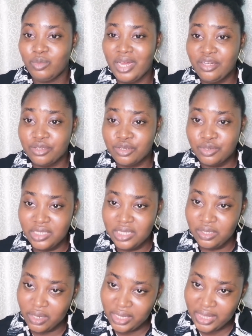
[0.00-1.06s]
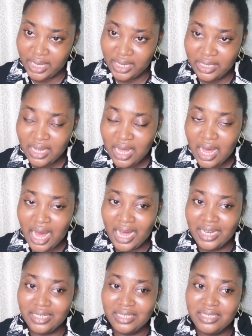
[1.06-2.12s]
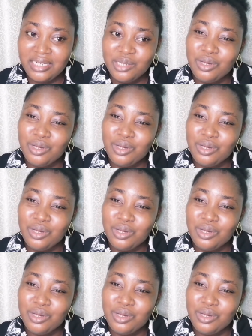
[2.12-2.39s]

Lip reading: where your school is located and